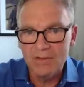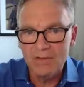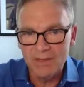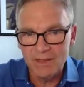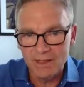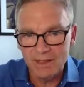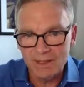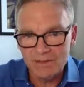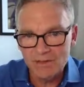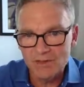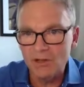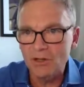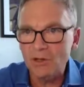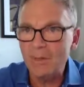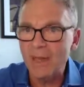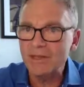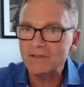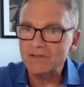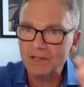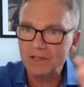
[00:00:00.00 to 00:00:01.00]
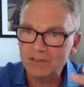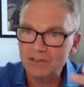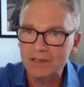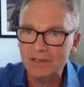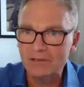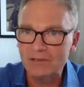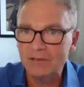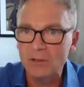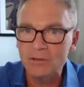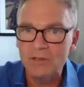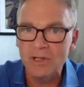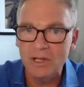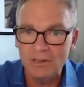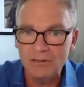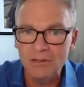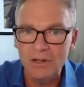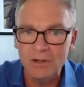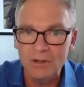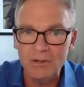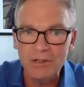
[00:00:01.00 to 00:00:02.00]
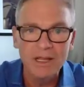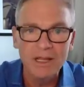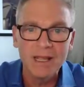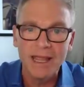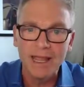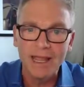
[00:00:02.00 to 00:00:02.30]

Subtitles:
The external master can talk to the load and unload,